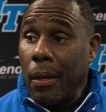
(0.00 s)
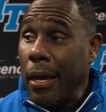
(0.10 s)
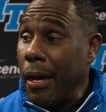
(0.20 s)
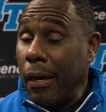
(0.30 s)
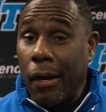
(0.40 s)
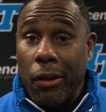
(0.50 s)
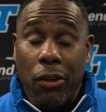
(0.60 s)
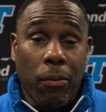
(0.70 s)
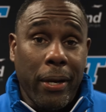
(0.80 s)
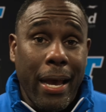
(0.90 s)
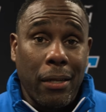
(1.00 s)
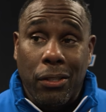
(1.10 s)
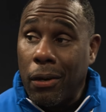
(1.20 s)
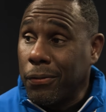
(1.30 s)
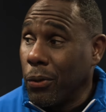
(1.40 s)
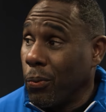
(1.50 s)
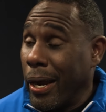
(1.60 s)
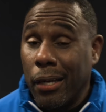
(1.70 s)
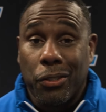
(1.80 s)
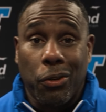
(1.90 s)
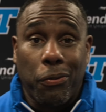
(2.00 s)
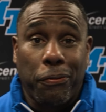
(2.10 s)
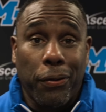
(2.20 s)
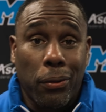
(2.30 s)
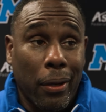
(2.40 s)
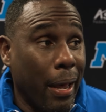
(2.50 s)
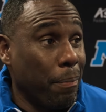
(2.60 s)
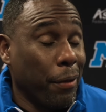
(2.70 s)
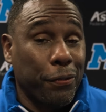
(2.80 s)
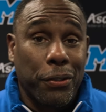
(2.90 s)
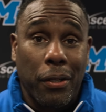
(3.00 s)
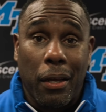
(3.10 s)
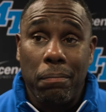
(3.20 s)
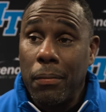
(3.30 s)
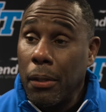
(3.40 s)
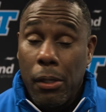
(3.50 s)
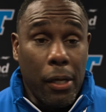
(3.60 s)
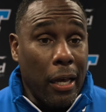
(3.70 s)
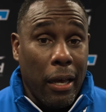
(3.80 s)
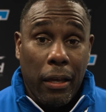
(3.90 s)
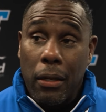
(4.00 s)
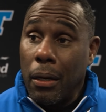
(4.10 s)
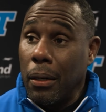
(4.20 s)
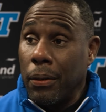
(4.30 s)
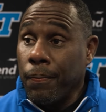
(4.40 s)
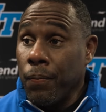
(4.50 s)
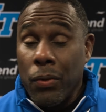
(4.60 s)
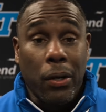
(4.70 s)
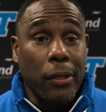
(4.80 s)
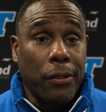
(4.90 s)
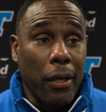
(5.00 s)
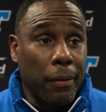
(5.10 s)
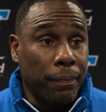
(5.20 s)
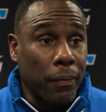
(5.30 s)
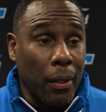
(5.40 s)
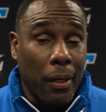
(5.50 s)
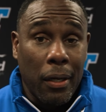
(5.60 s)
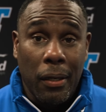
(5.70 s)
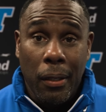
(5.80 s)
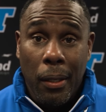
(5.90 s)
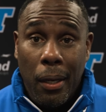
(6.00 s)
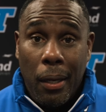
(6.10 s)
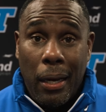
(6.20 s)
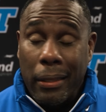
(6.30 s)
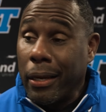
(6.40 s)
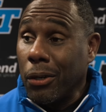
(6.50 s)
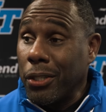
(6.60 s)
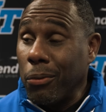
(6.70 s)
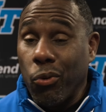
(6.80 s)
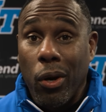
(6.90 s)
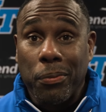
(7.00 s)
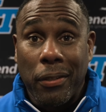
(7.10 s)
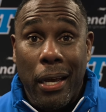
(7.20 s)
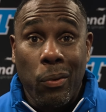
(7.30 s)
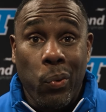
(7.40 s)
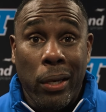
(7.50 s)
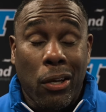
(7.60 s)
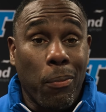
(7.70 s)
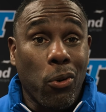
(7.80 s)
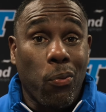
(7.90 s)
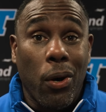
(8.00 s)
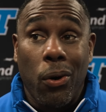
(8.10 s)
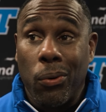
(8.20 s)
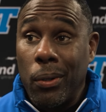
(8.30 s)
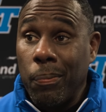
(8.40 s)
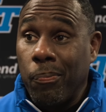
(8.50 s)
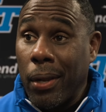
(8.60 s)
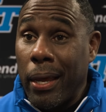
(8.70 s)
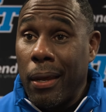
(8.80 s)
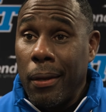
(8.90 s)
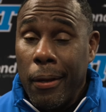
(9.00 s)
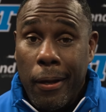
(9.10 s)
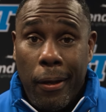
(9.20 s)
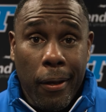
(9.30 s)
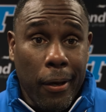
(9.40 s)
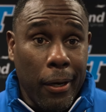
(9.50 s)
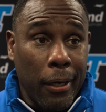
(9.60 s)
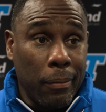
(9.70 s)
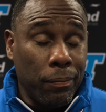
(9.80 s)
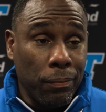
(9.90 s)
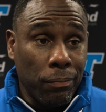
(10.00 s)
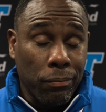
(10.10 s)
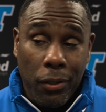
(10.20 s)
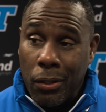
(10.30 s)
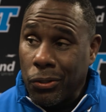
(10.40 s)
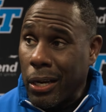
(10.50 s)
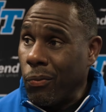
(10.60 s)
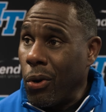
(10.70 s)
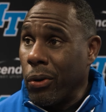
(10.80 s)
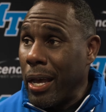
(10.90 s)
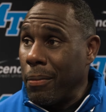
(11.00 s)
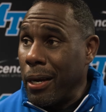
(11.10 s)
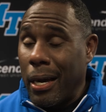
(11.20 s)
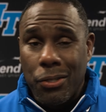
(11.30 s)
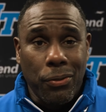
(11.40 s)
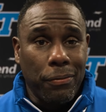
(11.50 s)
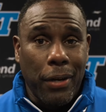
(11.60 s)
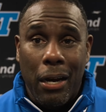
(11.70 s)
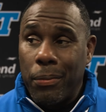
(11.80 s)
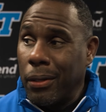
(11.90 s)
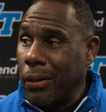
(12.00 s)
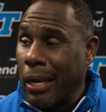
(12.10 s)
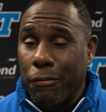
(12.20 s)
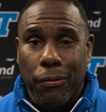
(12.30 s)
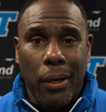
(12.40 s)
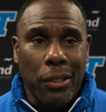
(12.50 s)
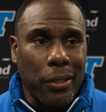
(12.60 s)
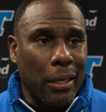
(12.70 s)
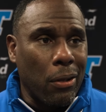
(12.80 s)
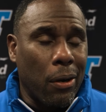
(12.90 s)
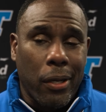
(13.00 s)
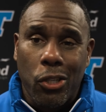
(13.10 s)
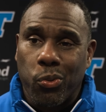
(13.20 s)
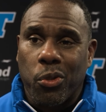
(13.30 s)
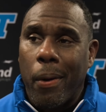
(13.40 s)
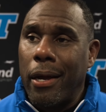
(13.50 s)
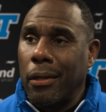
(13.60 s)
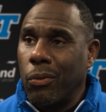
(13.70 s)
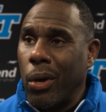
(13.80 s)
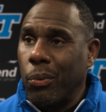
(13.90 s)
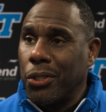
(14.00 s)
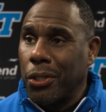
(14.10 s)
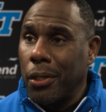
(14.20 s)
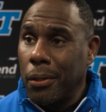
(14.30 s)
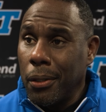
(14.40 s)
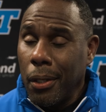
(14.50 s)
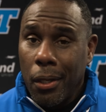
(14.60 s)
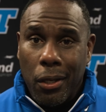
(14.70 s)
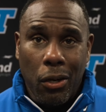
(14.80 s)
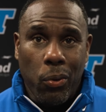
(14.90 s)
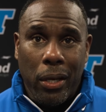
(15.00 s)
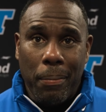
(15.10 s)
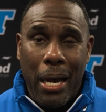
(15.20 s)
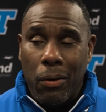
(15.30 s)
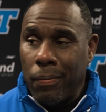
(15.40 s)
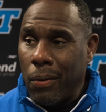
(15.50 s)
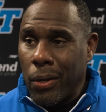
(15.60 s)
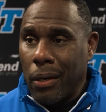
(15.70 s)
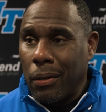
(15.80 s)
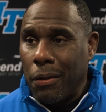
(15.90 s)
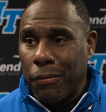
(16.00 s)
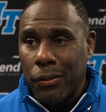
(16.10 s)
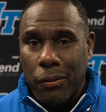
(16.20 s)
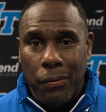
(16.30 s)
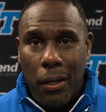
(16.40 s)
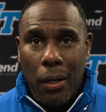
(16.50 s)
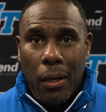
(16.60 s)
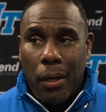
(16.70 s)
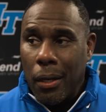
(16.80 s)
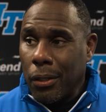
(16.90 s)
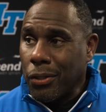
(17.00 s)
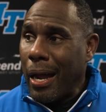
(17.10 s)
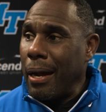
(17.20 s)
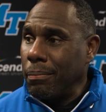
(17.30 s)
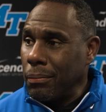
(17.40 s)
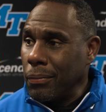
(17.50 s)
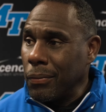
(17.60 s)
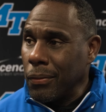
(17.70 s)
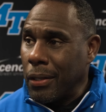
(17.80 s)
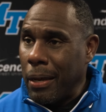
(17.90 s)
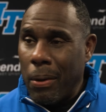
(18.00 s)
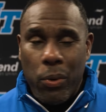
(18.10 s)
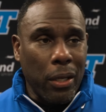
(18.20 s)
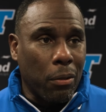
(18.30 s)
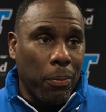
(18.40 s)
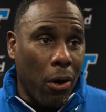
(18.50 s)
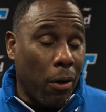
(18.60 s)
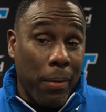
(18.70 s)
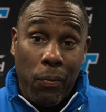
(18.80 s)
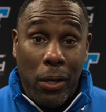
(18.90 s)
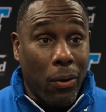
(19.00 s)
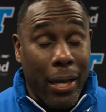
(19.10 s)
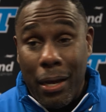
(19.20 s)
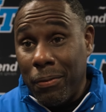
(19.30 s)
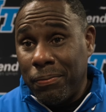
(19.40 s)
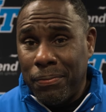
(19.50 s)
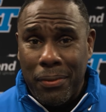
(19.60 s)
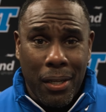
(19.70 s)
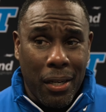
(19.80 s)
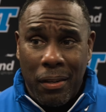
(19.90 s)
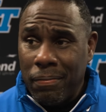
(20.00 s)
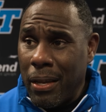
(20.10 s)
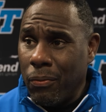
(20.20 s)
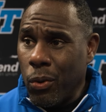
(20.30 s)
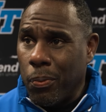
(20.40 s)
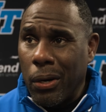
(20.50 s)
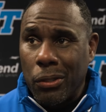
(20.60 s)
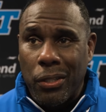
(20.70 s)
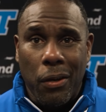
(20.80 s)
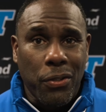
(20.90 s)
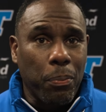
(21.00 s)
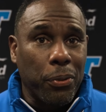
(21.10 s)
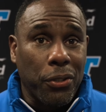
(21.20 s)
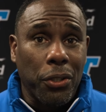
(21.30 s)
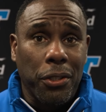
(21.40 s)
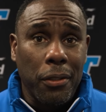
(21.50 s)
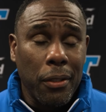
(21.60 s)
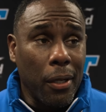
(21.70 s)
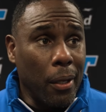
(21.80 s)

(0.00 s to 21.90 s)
Yeah, you know, man, hats off to Ryan Silverfield and that Memphis team. Hey, they're a good team. I think our team grew up tonight. We had to come on the road and play, you know, second road game in a hostile environment like for us. And I thought our kids responded the way we should. You know, we come out, man, we get a defensive stop. Okay, man, we get the ball, man, we go down. Man, we put ourselves in position